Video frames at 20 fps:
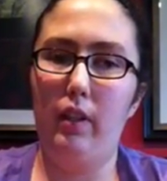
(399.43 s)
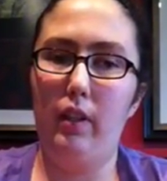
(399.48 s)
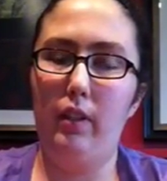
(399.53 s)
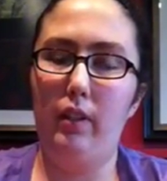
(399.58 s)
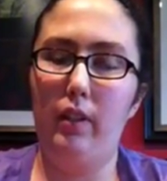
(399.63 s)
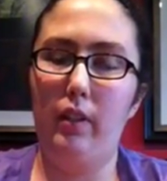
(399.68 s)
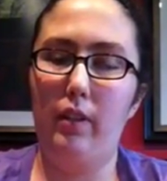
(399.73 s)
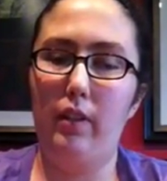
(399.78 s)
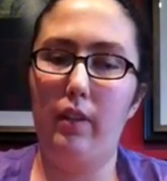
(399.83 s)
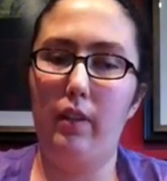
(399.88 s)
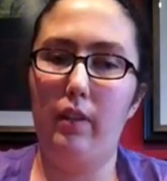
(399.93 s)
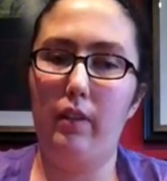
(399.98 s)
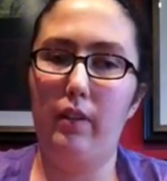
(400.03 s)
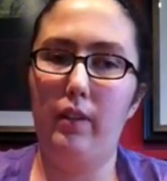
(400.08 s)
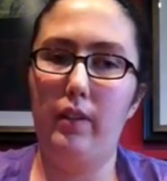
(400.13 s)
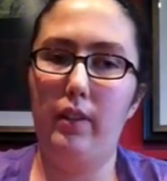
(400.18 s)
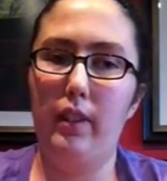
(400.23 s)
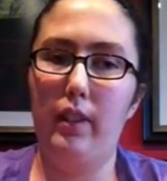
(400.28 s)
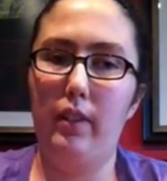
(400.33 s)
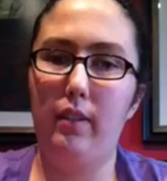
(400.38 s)
in the third
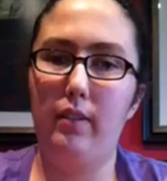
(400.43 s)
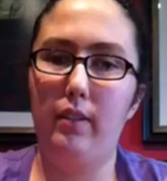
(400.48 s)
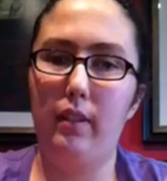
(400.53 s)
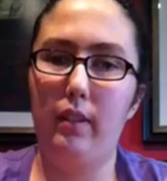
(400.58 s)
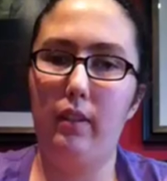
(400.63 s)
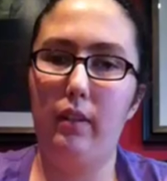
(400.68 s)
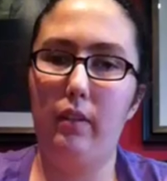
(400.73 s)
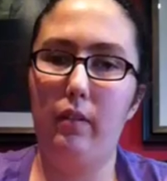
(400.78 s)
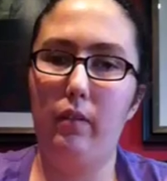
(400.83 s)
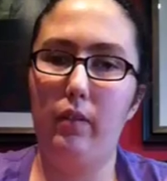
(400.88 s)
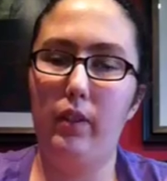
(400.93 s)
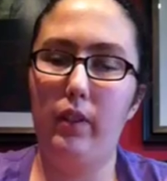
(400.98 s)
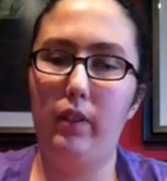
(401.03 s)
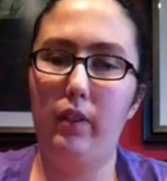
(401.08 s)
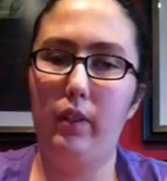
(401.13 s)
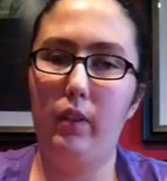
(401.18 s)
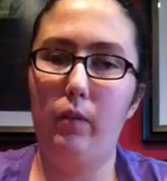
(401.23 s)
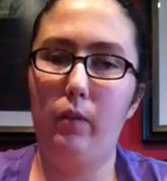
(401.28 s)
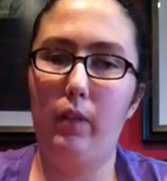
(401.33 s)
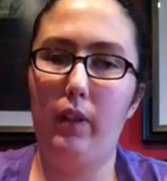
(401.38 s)
season,
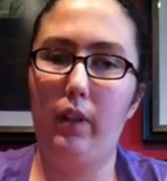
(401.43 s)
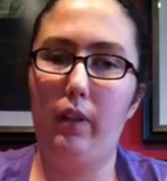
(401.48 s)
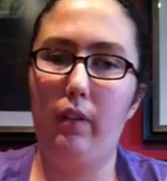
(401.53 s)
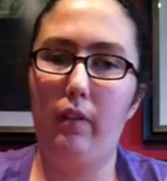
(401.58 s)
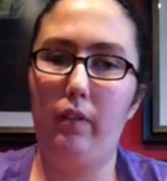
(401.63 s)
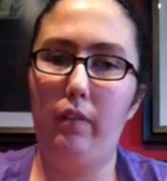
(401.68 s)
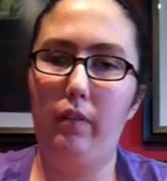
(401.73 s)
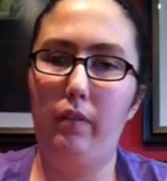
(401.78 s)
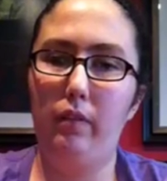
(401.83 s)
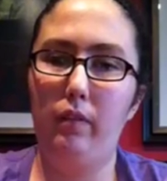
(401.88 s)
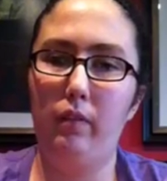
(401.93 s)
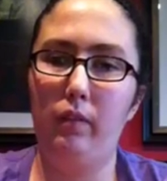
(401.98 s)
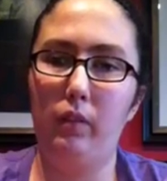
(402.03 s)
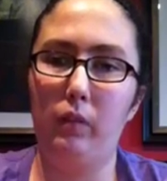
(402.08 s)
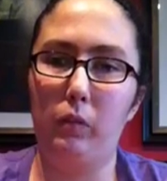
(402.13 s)
dealing with